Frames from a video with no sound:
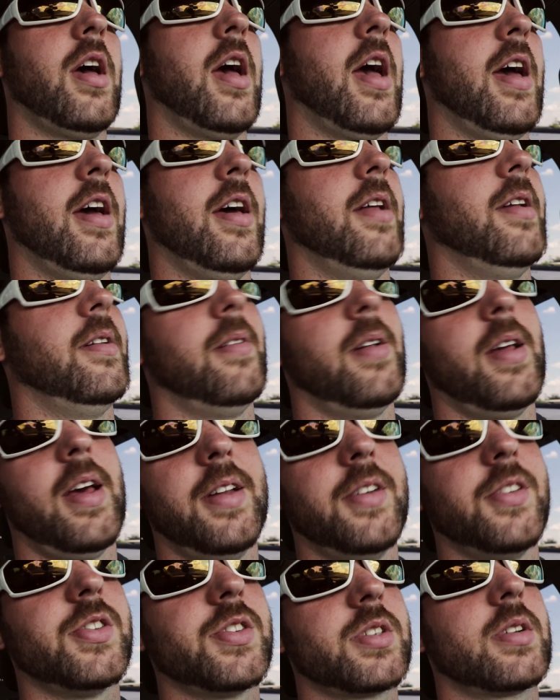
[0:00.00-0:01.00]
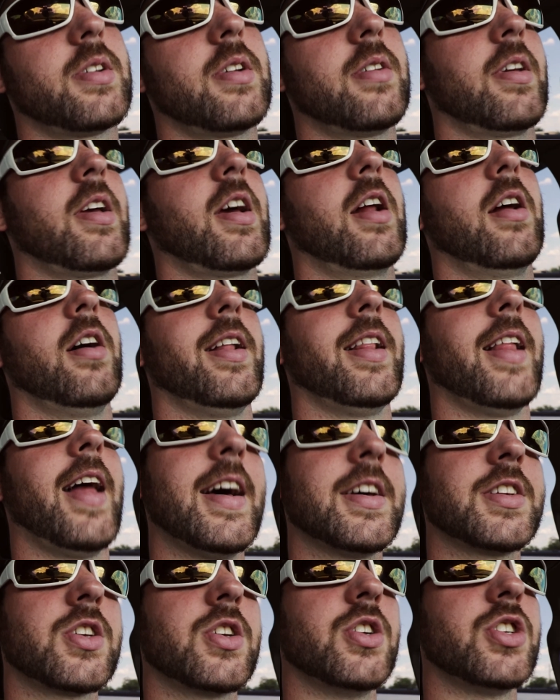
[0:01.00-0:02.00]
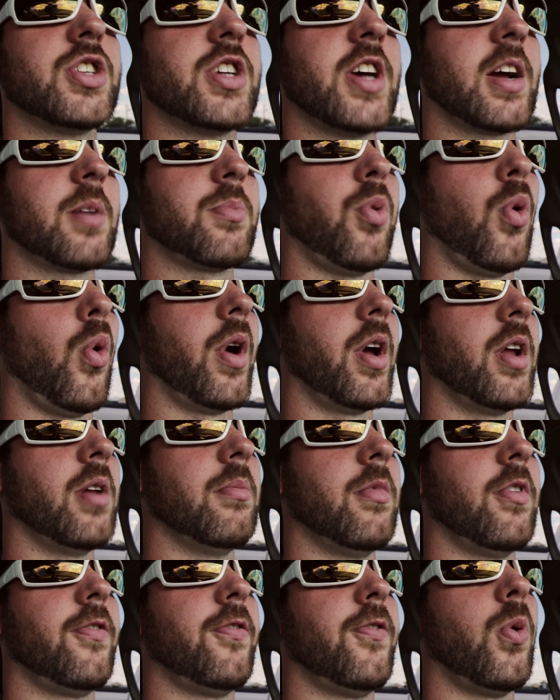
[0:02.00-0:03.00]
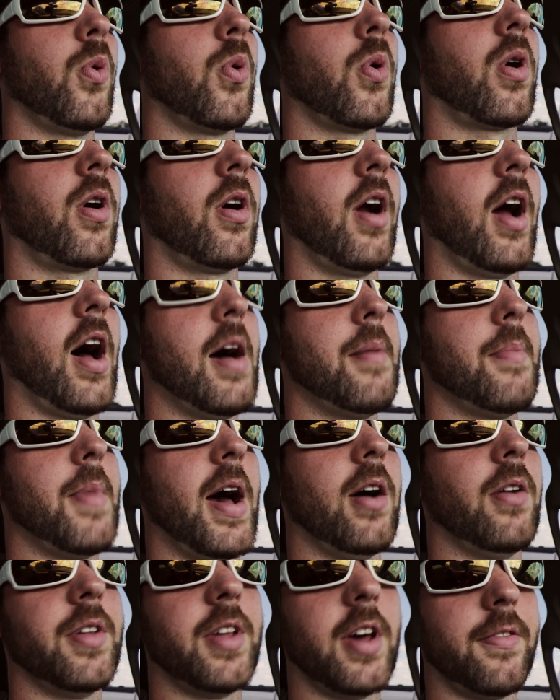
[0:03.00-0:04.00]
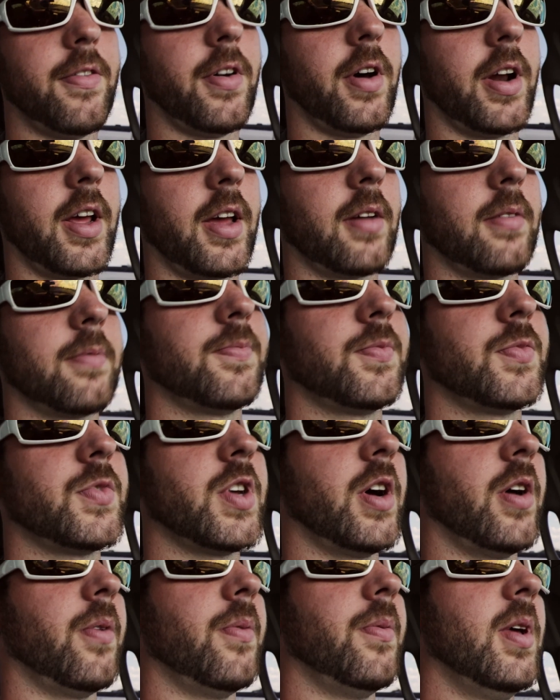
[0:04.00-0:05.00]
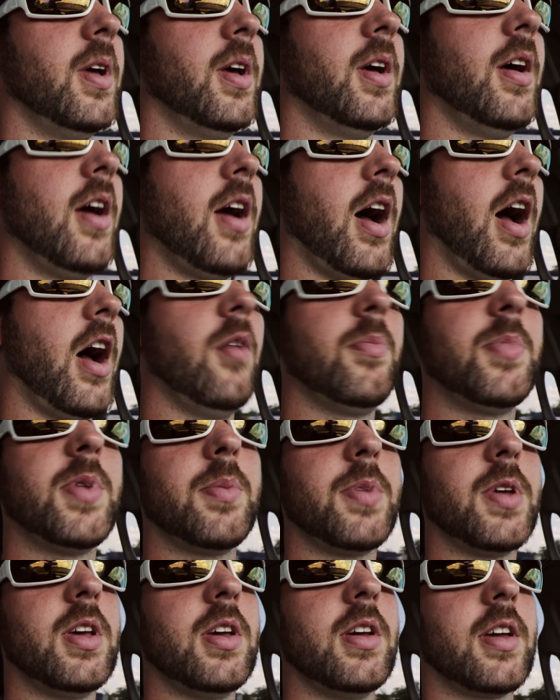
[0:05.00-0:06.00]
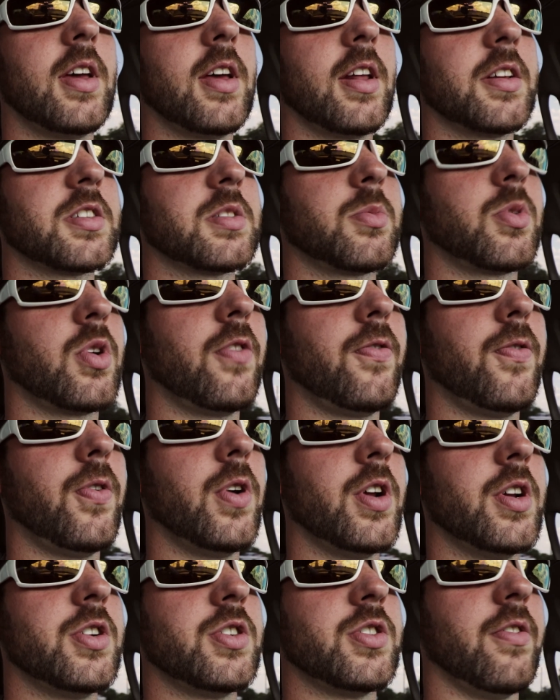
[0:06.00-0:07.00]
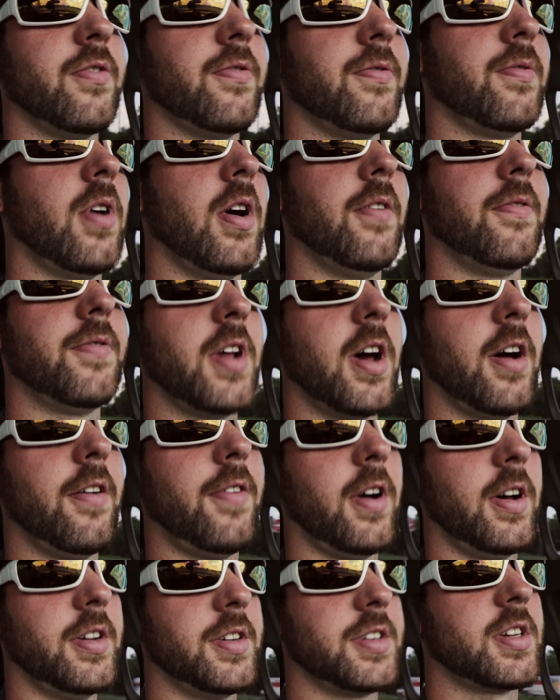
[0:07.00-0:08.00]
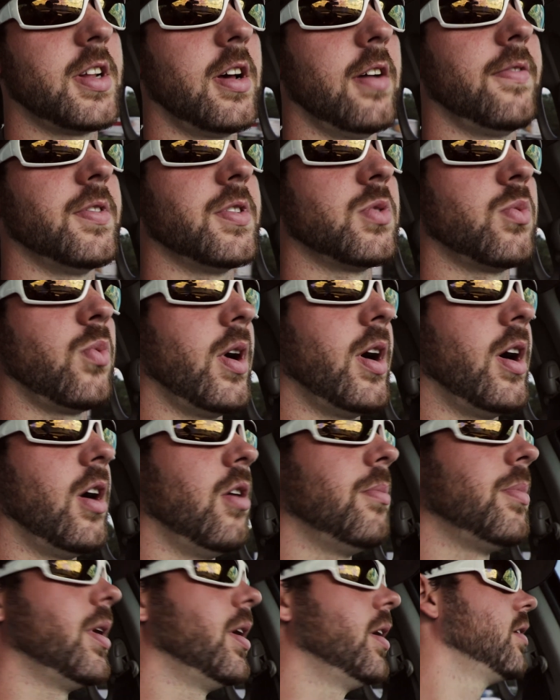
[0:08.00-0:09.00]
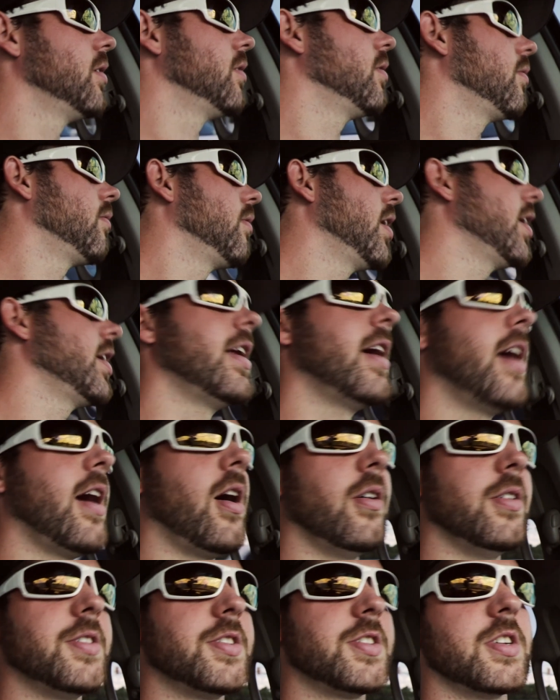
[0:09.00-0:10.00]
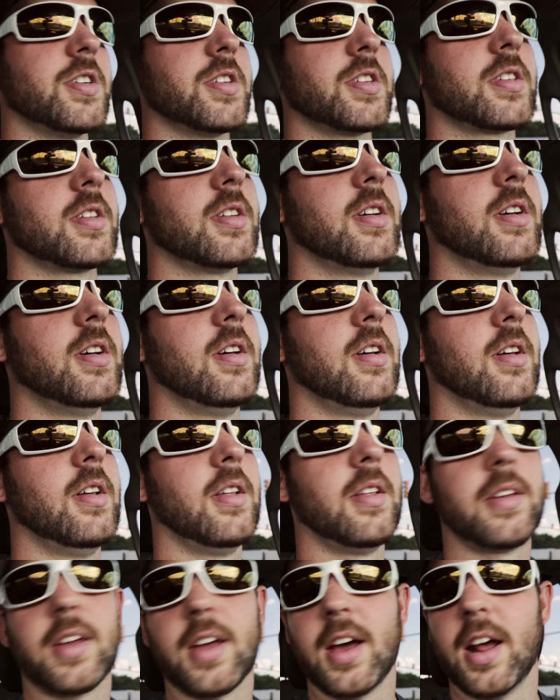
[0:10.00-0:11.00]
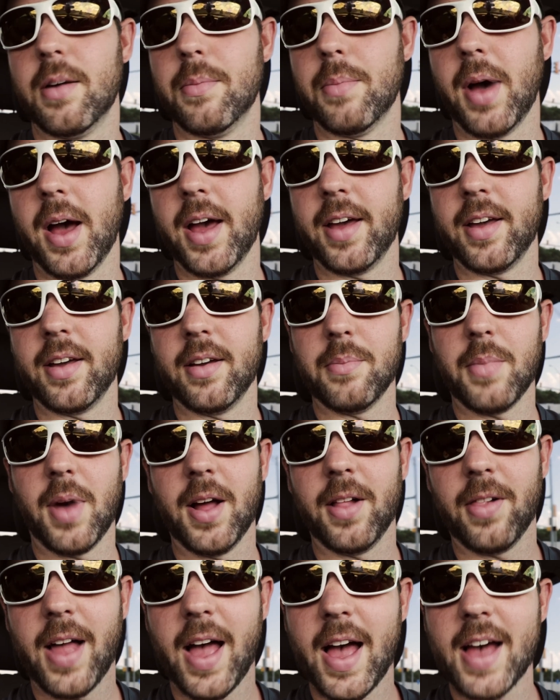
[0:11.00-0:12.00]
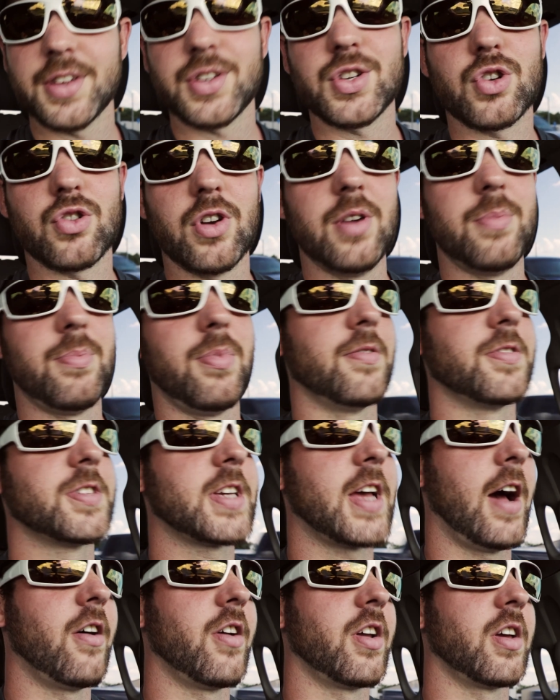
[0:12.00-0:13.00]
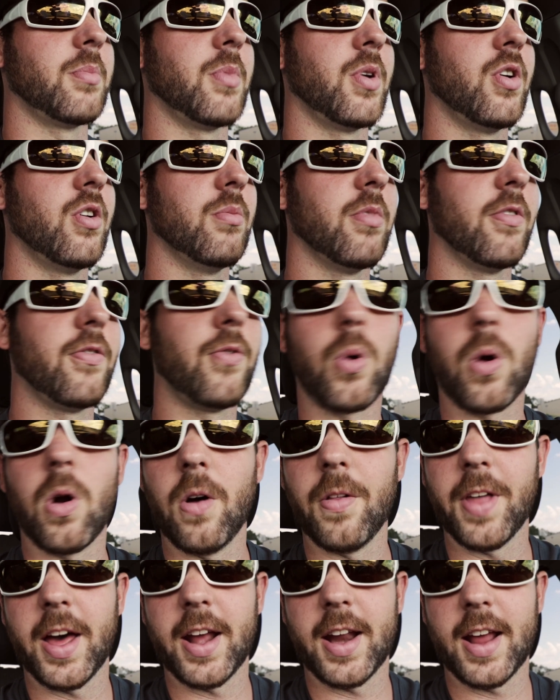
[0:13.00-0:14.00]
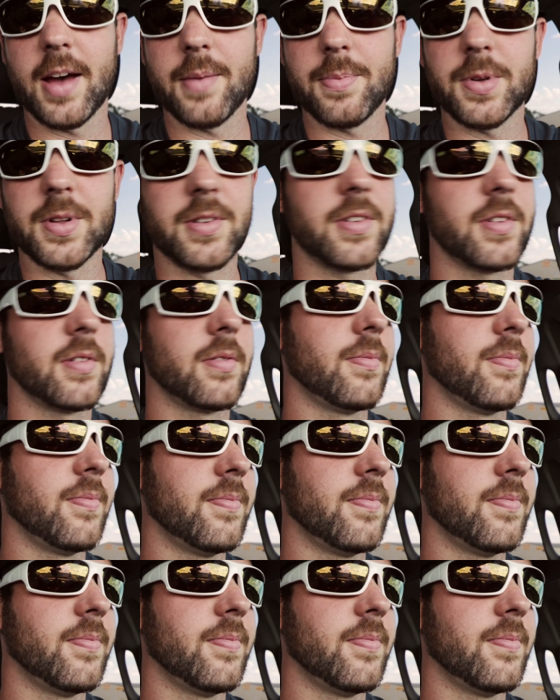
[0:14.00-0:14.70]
and just kind of a last good checkpoint before I'm out dove hunting. So I hope to be getting some good footage of dove hunt stuff as well, but right now it's just kind of my last trip of scouting mode before all that happens.